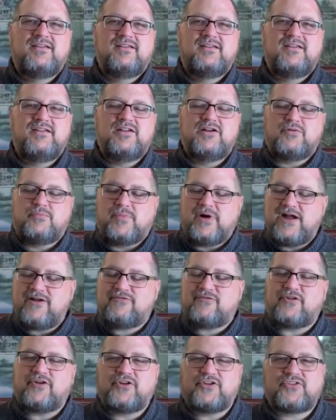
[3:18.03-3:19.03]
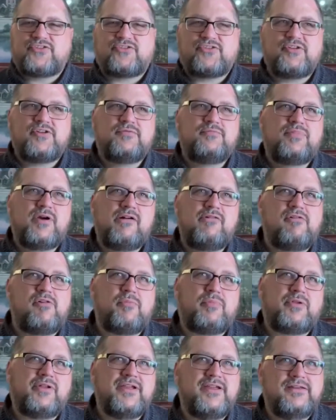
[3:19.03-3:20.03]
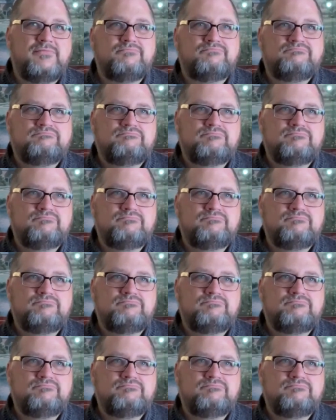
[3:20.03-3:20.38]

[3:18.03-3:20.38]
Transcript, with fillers: You know, my first probably,